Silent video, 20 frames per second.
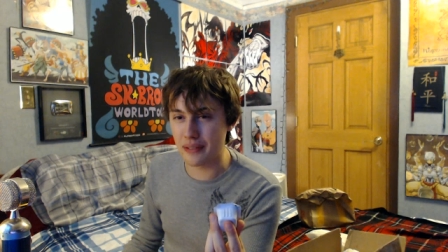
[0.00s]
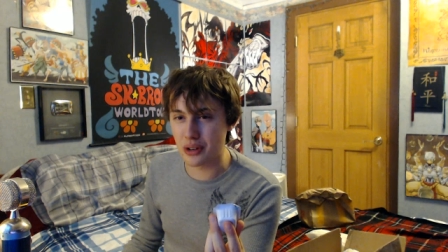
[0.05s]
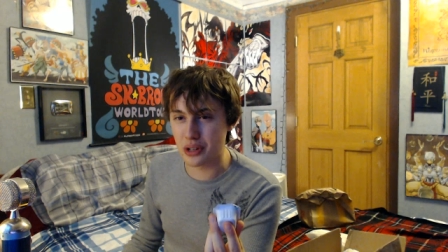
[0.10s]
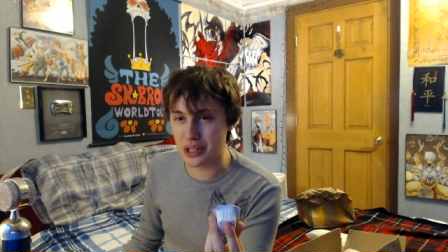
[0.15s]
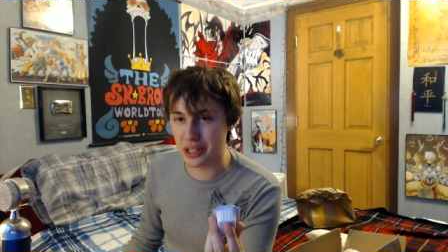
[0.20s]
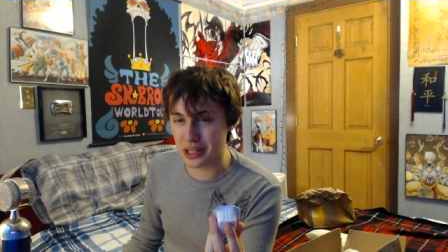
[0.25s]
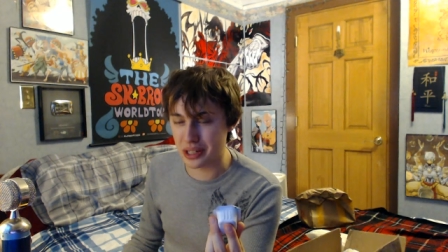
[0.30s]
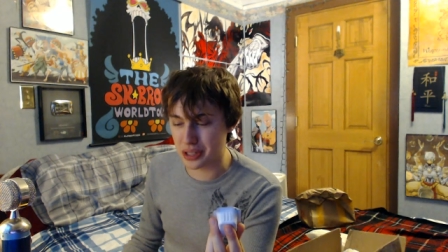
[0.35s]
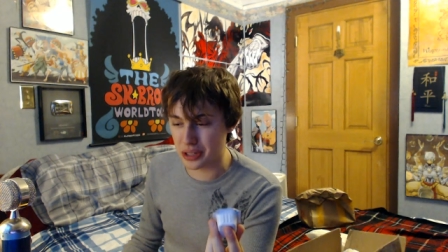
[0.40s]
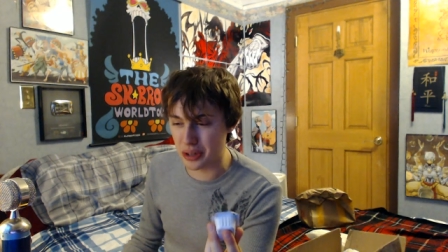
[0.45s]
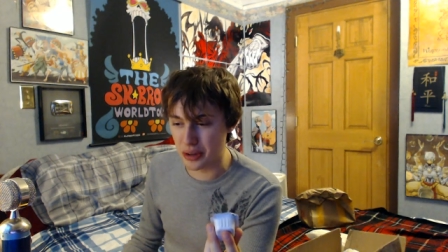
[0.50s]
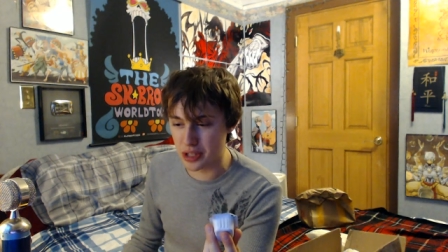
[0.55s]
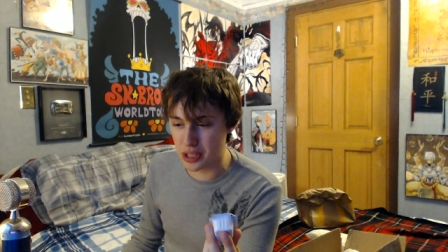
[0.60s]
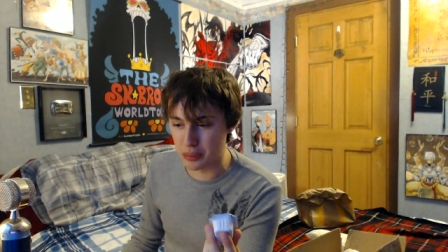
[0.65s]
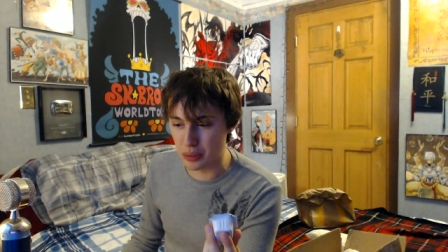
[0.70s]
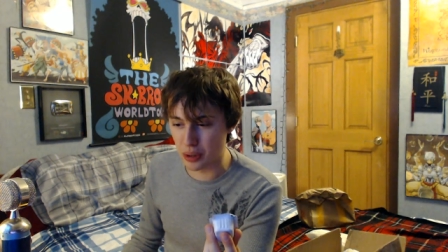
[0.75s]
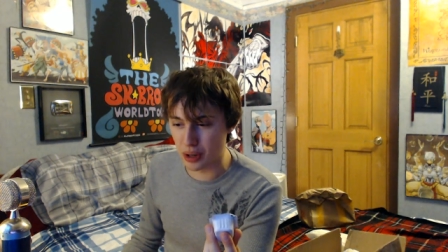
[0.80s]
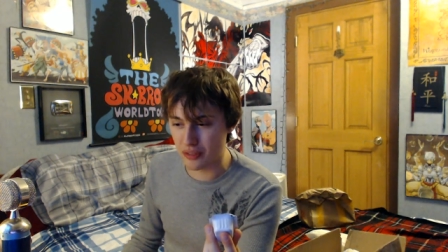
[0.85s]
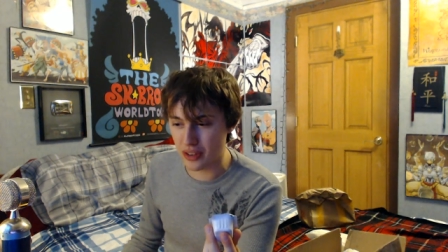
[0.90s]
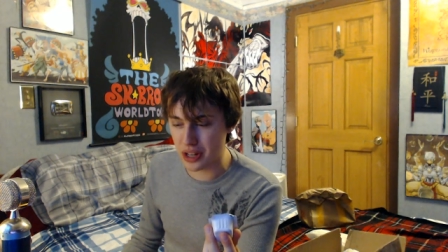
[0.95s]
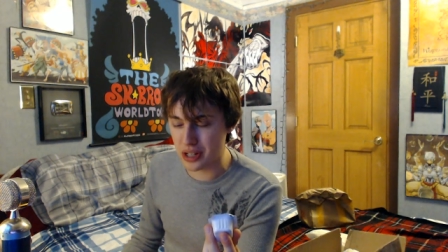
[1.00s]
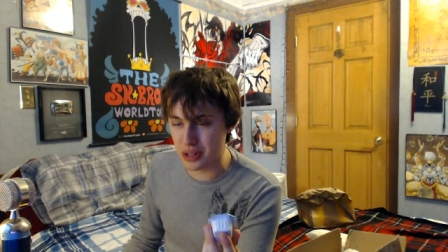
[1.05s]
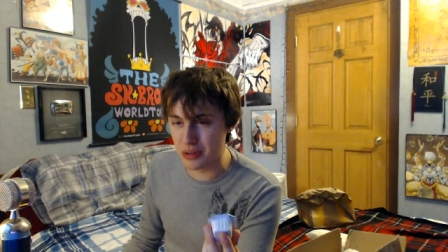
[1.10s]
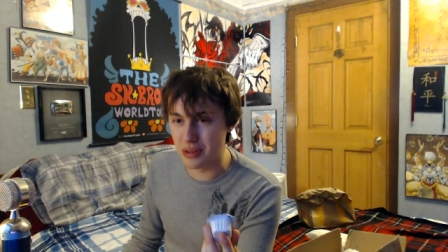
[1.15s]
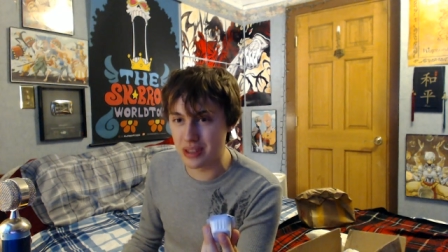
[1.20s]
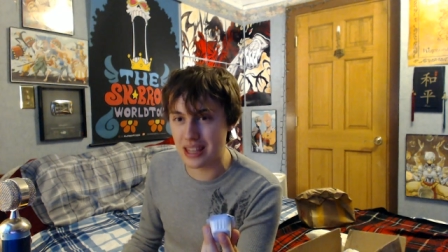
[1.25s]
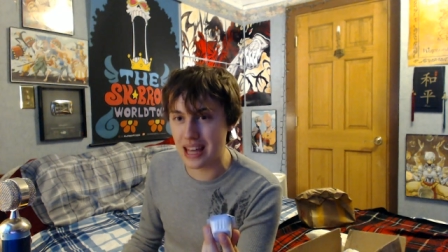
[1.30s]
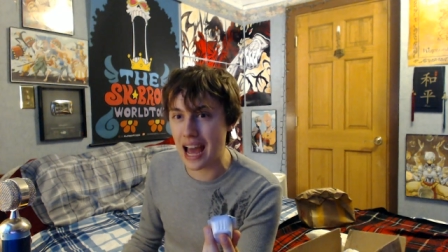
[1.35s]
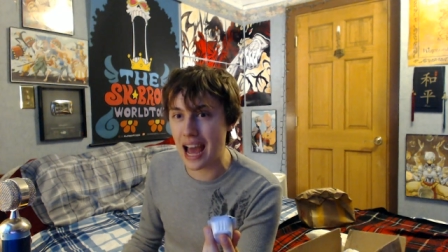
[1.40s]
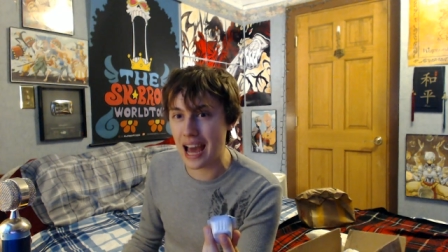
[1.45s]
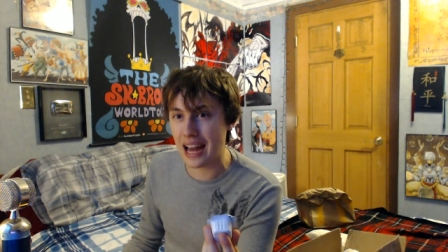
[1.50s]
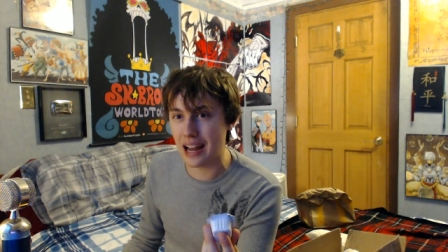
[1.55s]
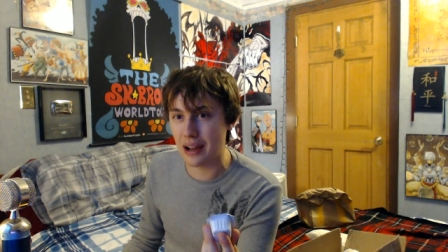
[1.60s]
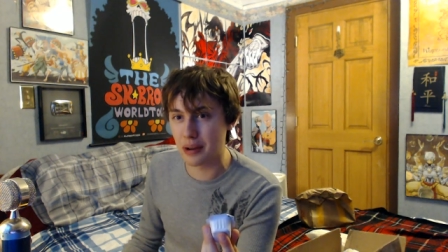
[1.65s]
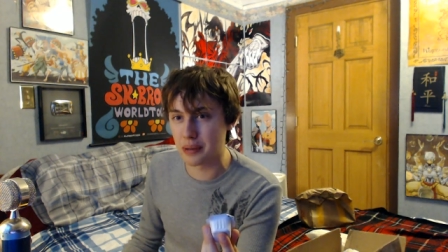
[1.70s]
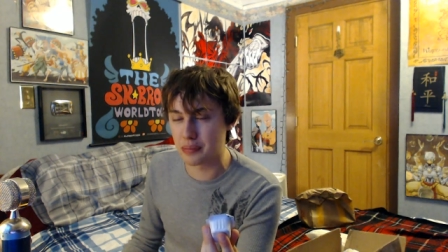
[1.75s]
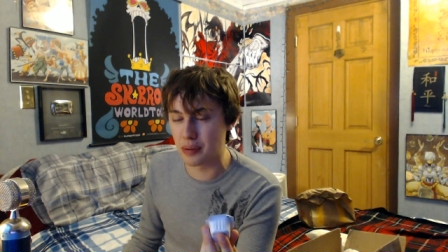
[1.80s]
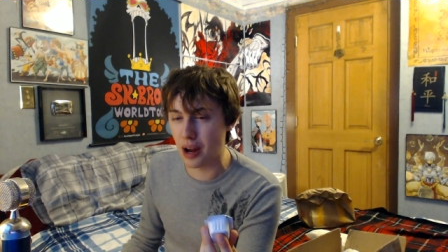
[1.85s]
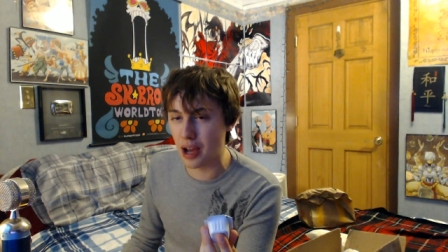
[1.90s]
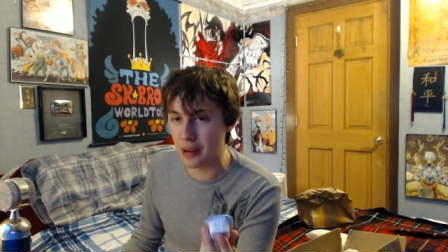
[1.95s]
inexcusable, and if I knew that, I
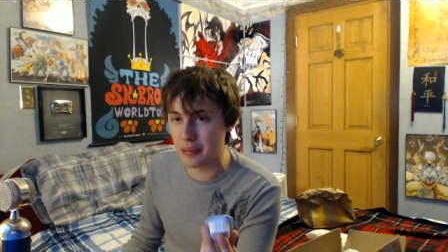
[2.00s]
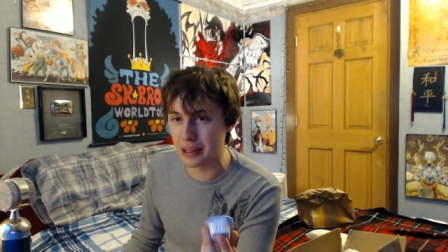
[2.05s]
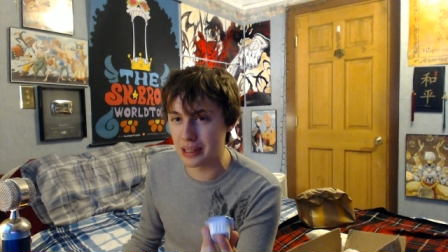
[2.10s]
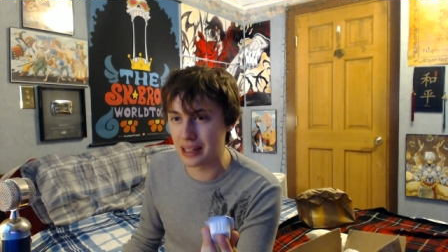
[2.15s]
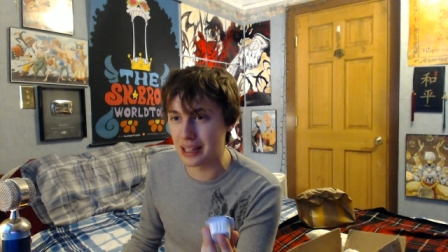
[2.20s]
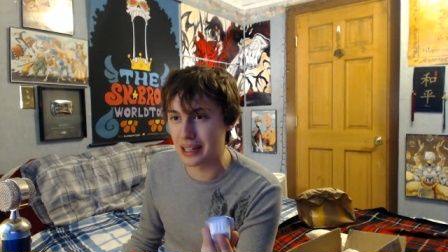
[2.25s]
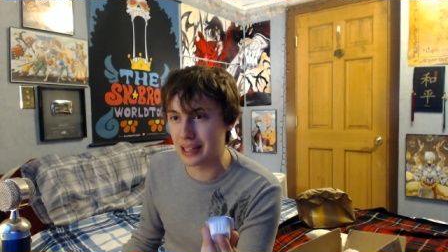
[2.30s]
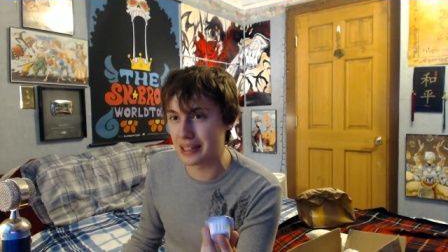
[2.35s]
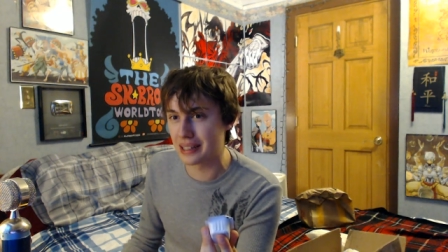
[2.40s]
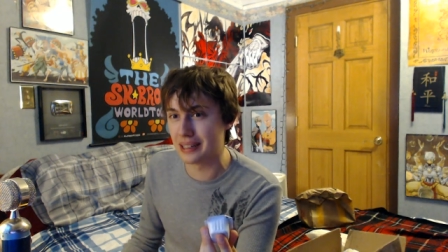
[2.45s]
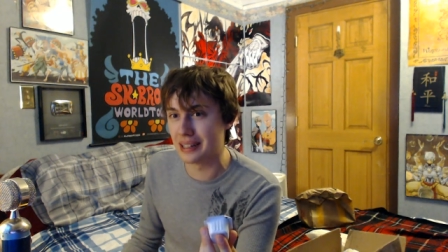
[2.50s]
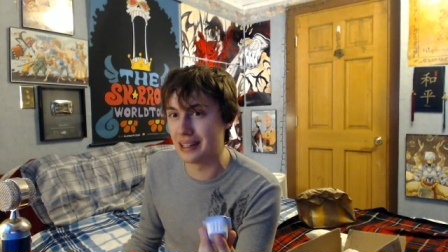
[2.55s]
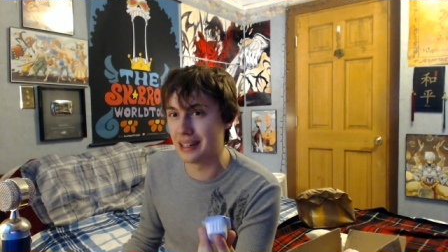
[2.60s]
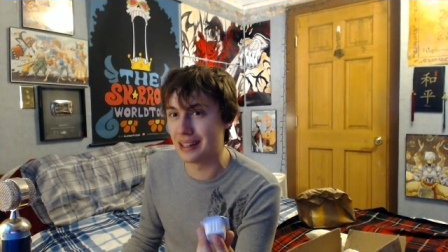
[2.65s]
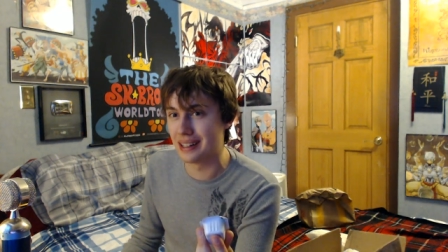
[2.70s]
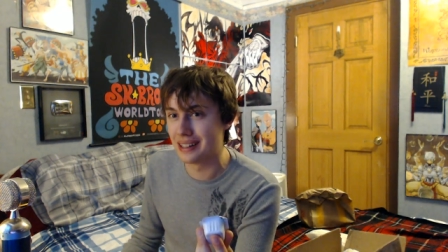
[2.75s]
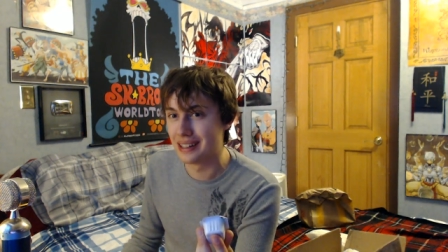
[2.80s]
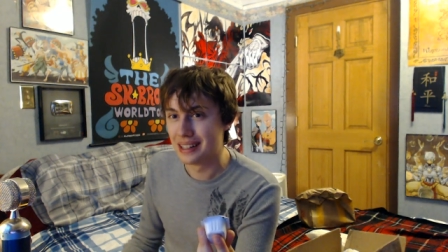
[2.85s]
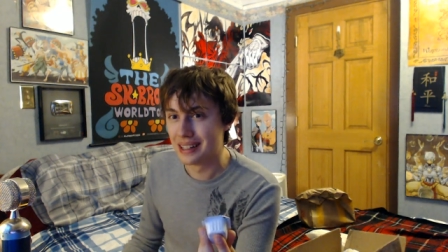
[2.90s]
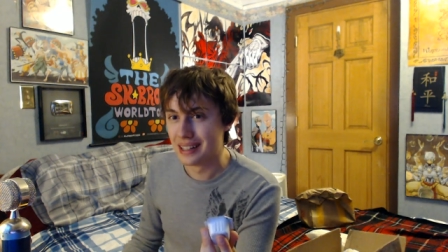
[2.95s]
would probably be like, Ugh.